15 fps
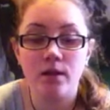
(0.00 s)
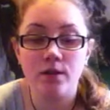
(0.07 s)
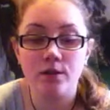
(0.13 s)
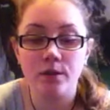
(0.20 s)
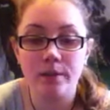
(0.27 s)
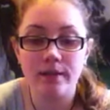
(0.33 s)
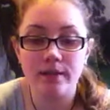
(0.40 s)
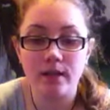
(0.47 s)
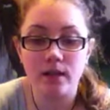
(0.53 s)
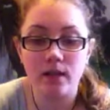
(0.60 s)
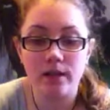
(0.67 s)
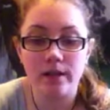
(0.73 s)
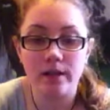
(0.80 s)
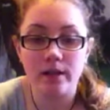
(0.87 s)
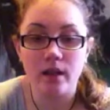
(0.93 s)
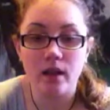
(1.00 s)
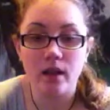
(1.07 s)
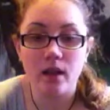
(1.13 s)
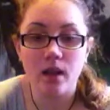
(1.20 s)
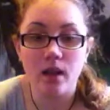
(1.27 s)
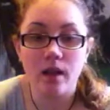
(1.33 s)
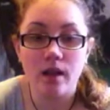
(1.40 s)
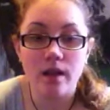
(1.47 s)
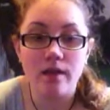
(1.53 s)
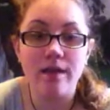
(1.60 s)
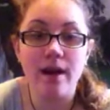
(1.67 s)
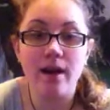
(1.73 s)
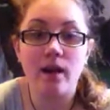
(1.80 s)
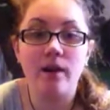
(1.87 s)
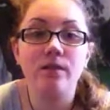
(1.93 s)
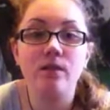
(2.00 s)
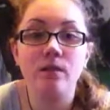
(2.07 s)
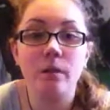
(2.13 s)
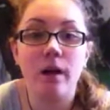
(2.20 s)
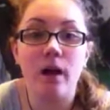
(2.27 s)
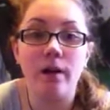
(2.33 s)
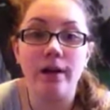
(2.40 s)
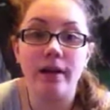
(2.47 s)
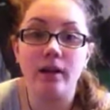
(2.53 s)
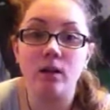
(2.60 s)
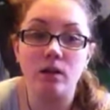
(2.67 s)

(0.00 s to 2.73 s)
so basically, that after a while it